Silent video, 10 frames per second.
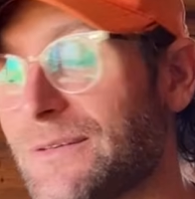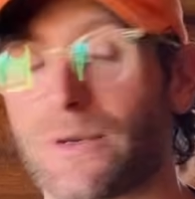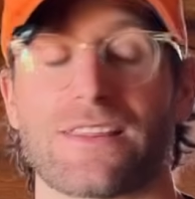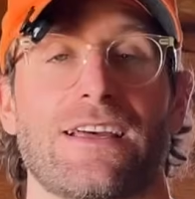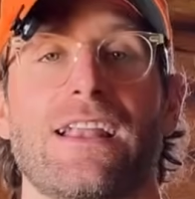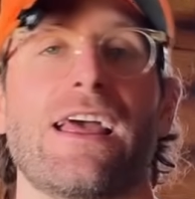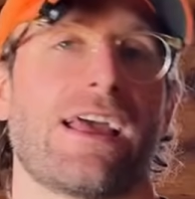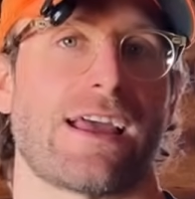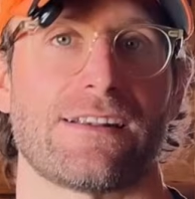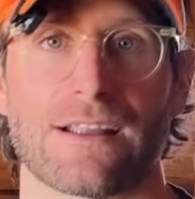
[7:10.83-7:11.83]
with it
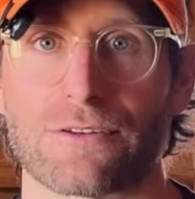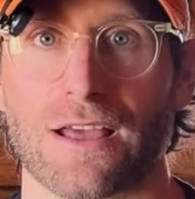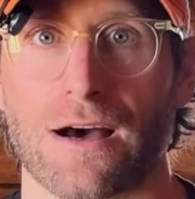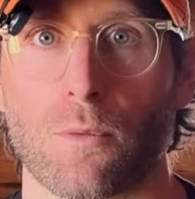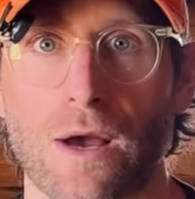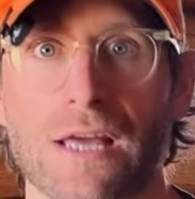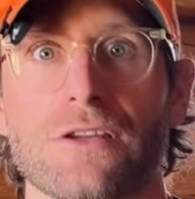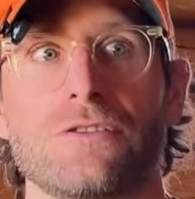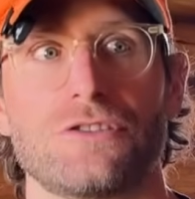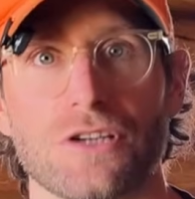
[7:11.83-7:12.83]
and never got wet.
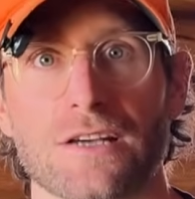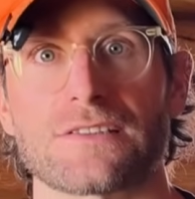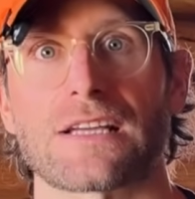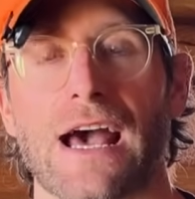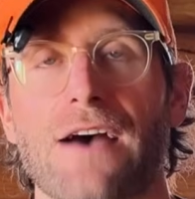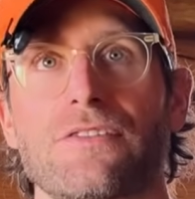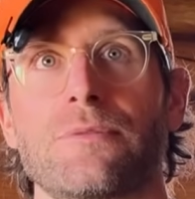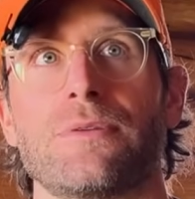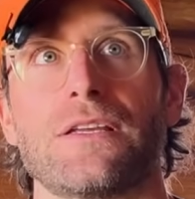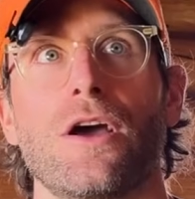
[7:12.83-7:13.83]
You just have
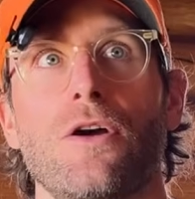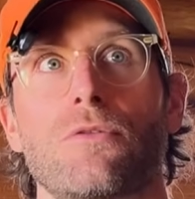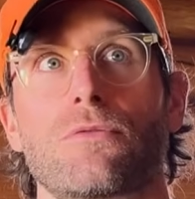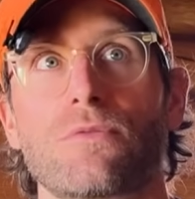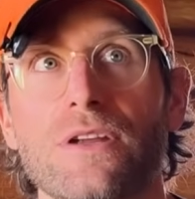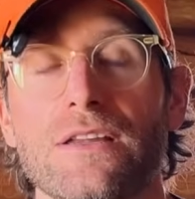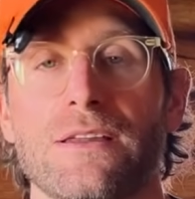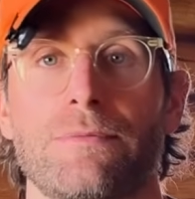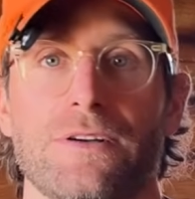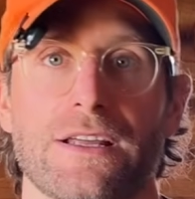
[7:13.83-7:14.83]
to be
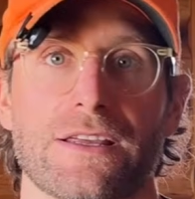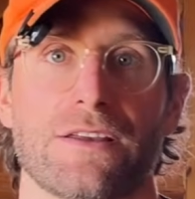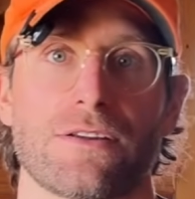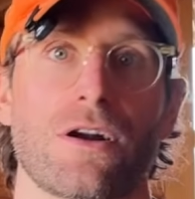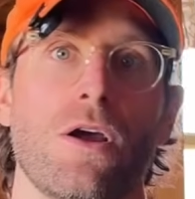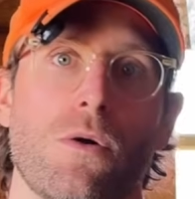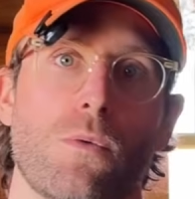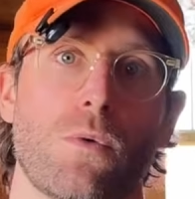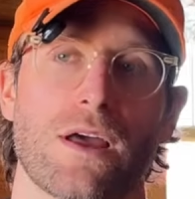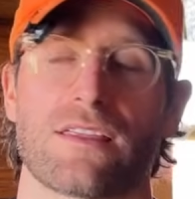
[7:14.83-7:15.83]
really particular
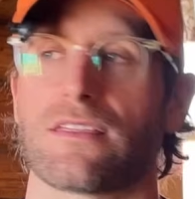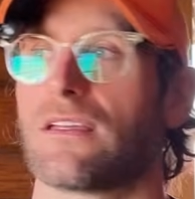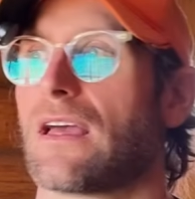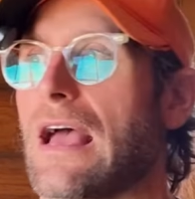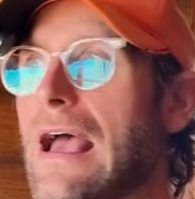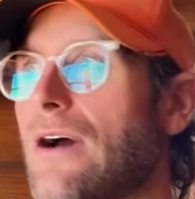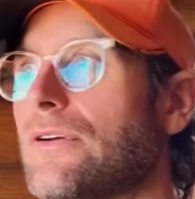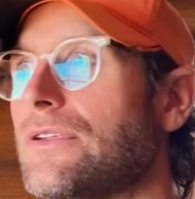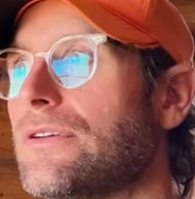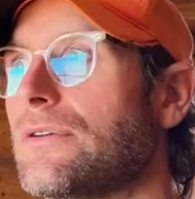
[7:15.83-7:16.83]
with how
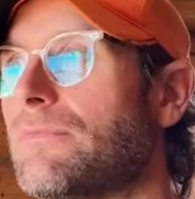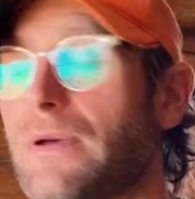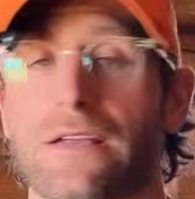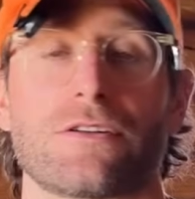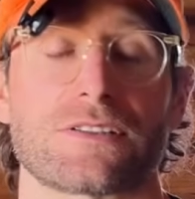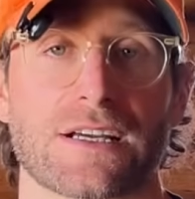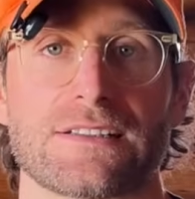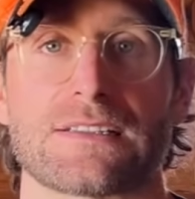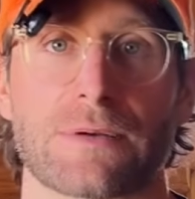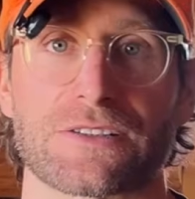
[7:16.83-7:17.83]
you pick your
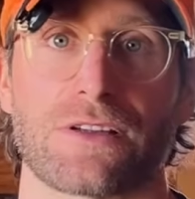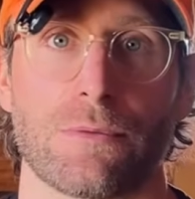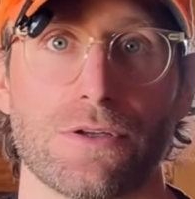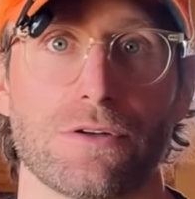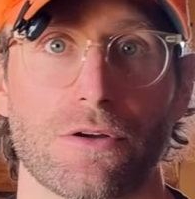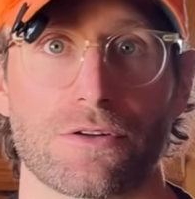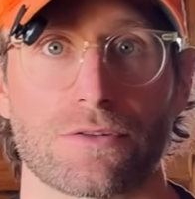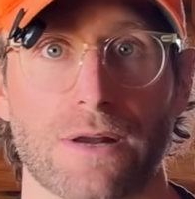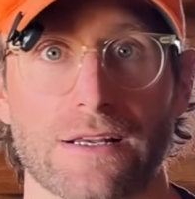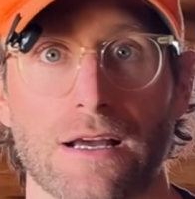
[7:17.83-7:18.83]
sites, especially when you know
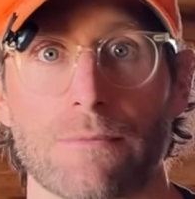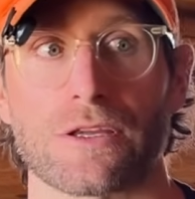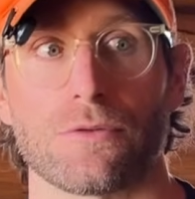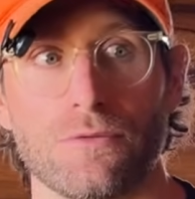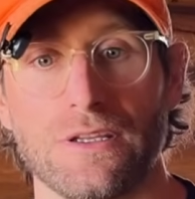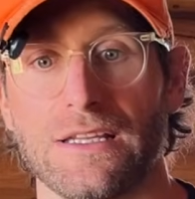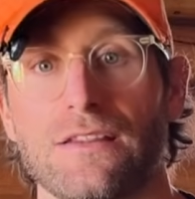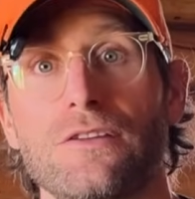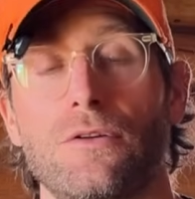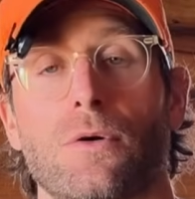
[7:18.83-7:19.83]
there's rain coming. You
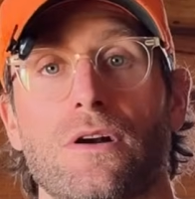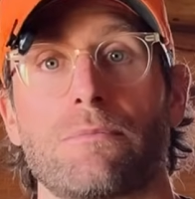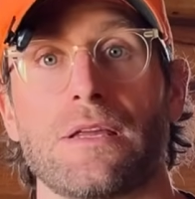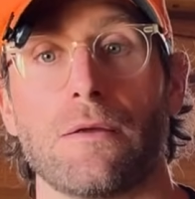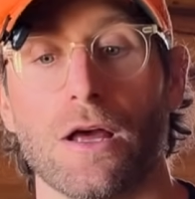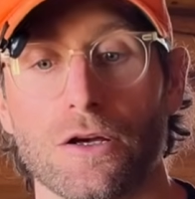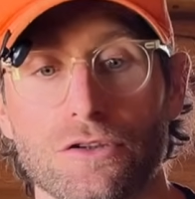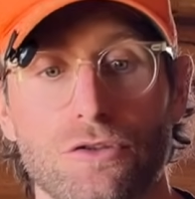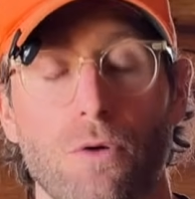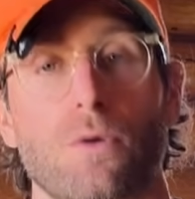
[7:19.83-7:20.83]
need the door to be
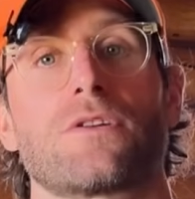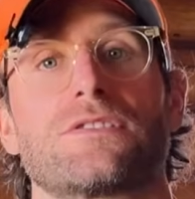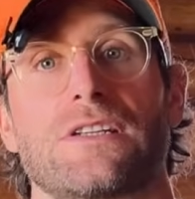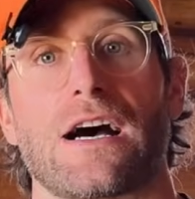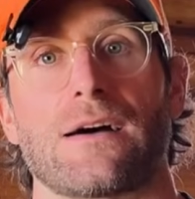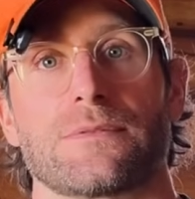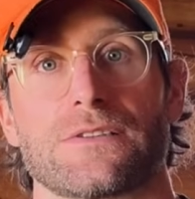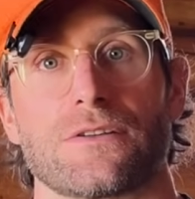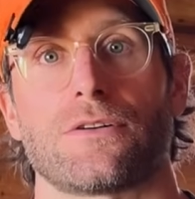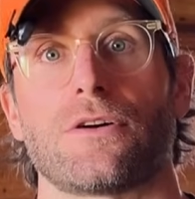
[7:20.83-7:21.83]
towards an
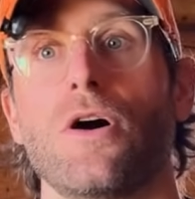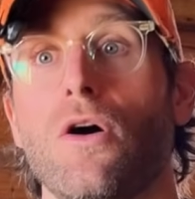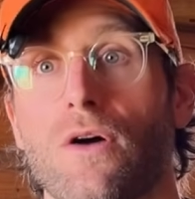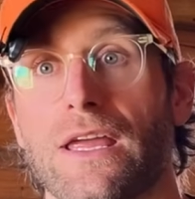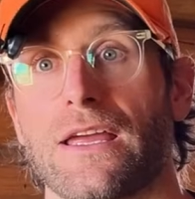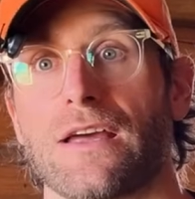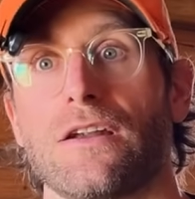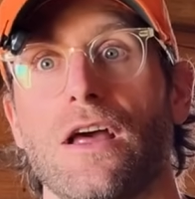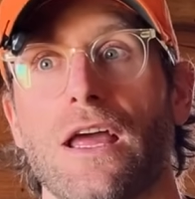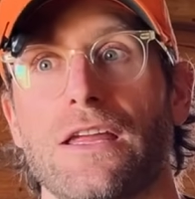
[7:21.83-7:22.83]
obstacle, and
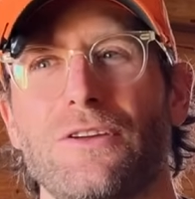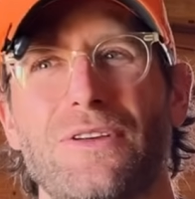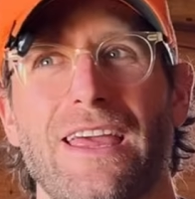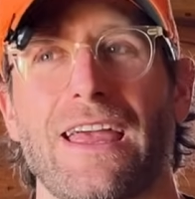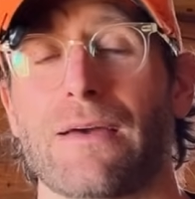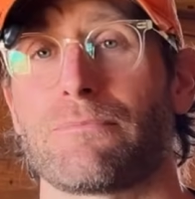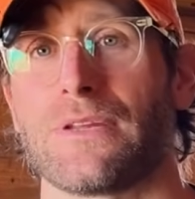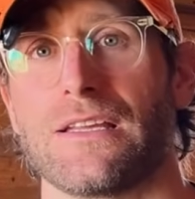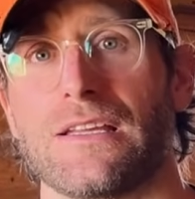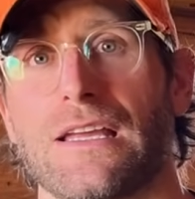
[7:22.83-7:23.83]
you can't
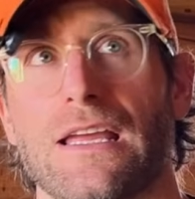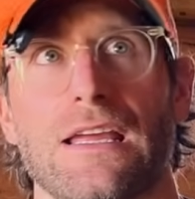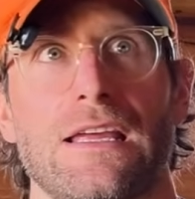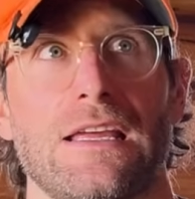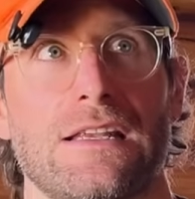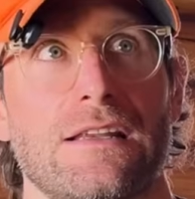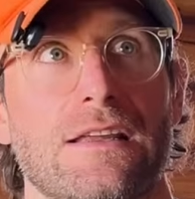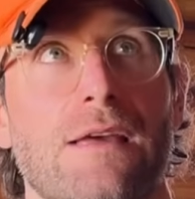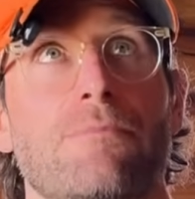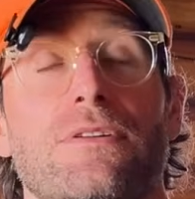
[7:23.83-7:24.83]
be in
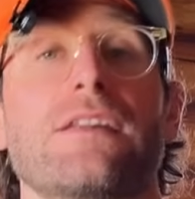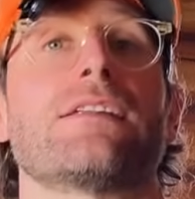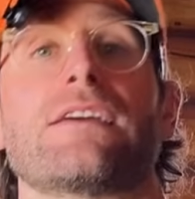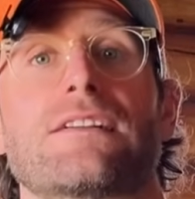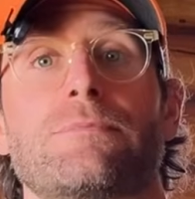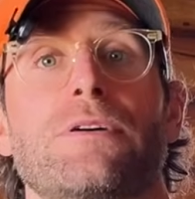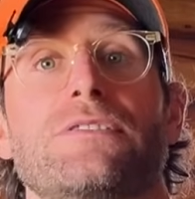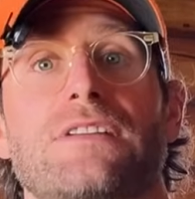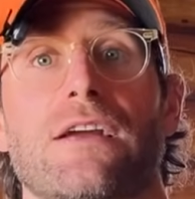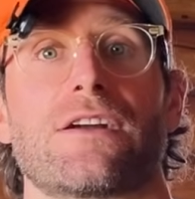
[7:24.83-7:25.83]
completely
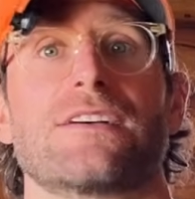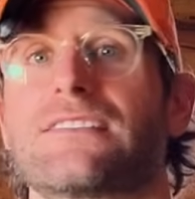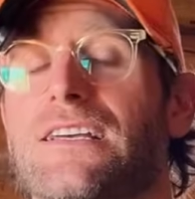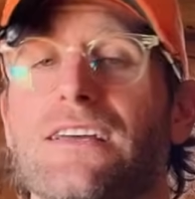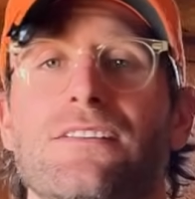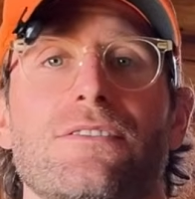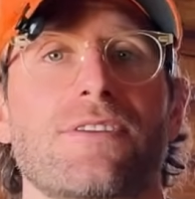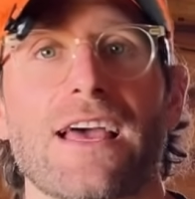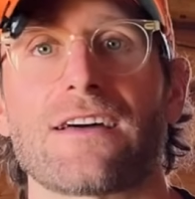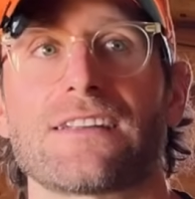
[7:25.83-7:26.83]
exposed areas. And the
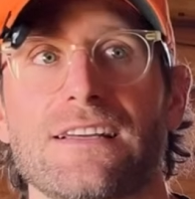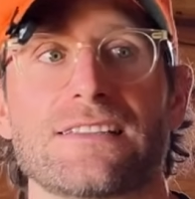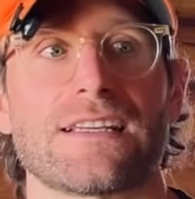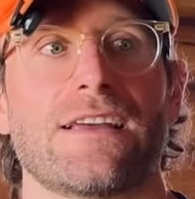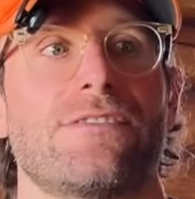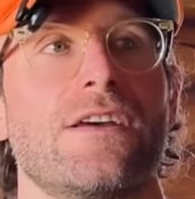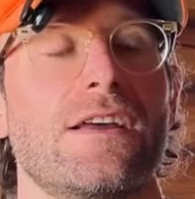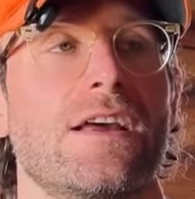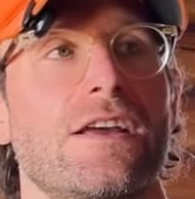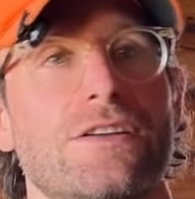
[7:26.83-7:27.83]
reality is, if
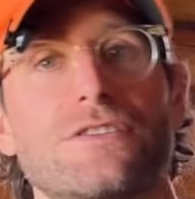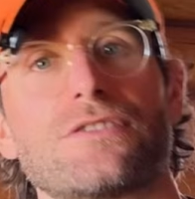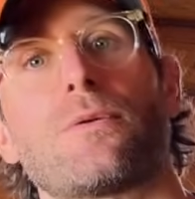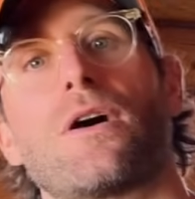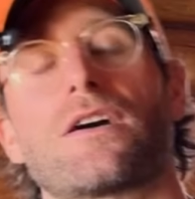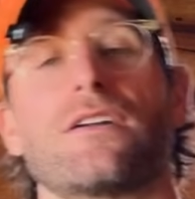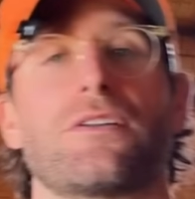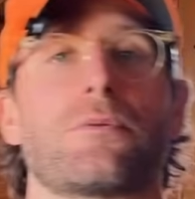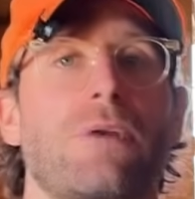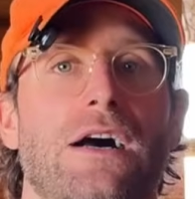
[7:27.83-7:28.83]
you just walk
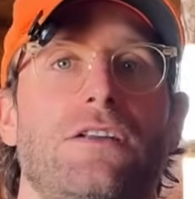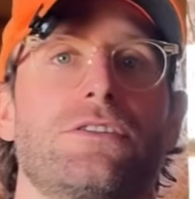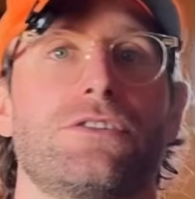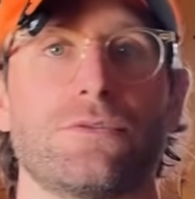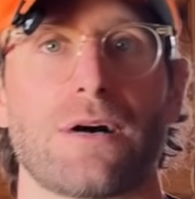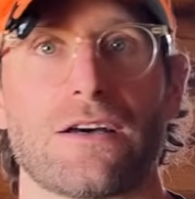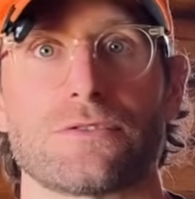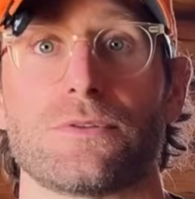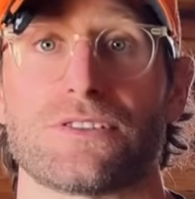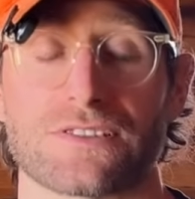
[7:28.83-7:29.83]
another mile or 2
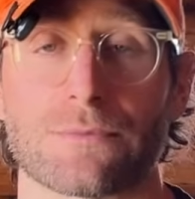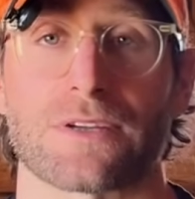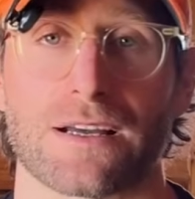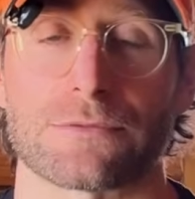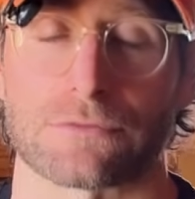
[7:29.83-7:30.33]
miles, which sometimes